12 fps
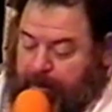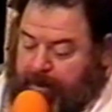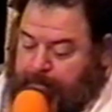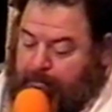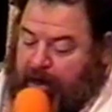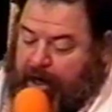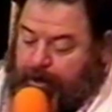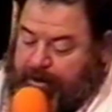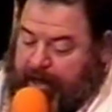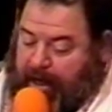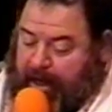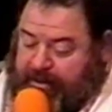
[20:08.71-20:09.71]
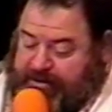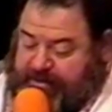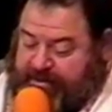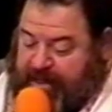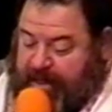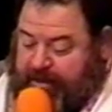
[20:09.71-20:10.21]
But Maria
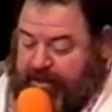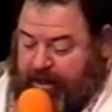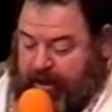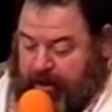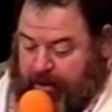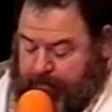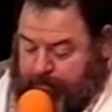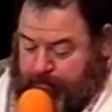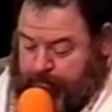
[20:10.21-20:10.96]
said to him,